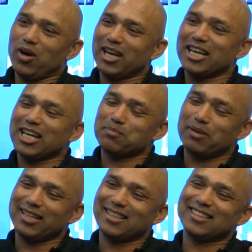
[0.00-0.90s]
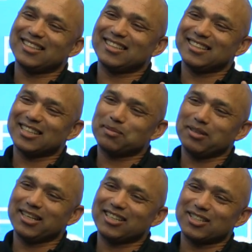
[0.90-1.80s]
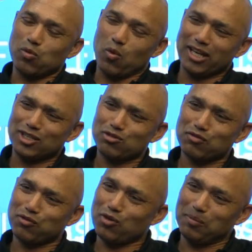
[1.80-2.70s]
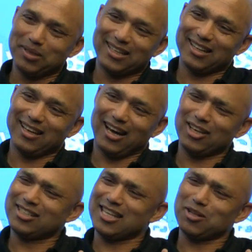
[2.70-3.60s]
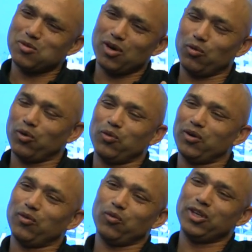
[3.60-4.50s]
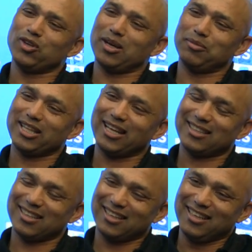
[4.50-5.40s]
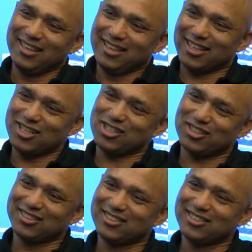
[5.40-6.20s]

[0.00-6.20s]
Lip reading: Explain the explanation 1:4. I mean, how does that work? Where do you come on that ratio?